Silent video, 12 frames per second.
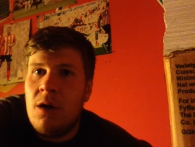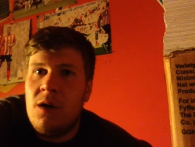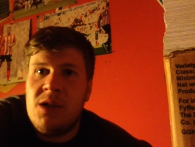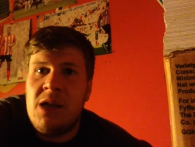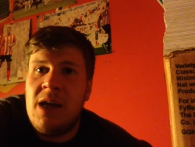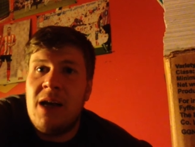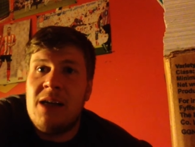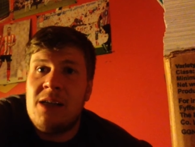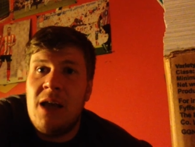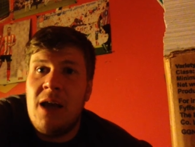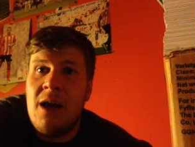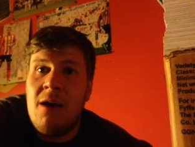See you guys
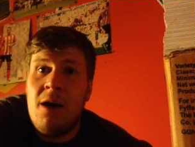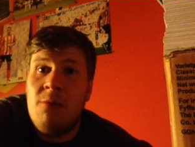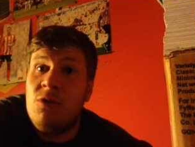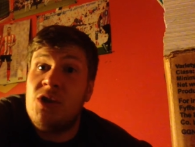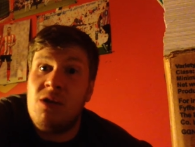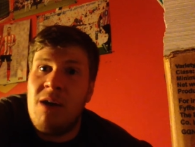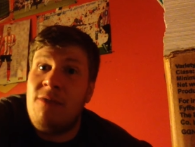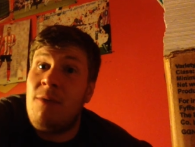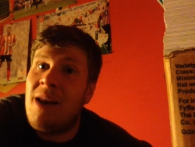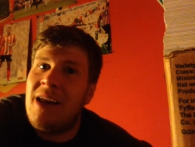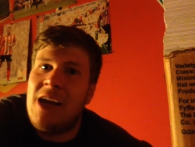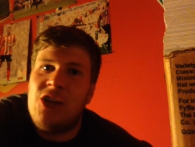later, and we'll soon have a
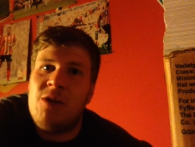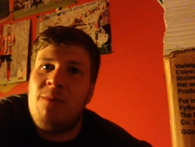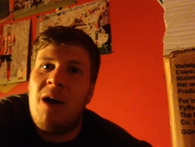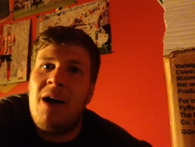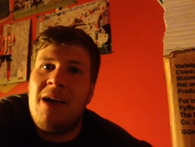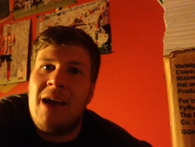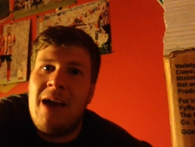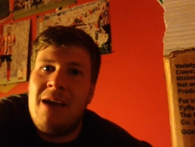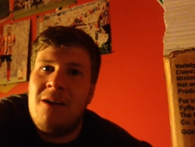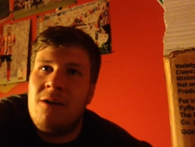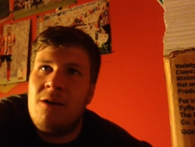relegation party, eh?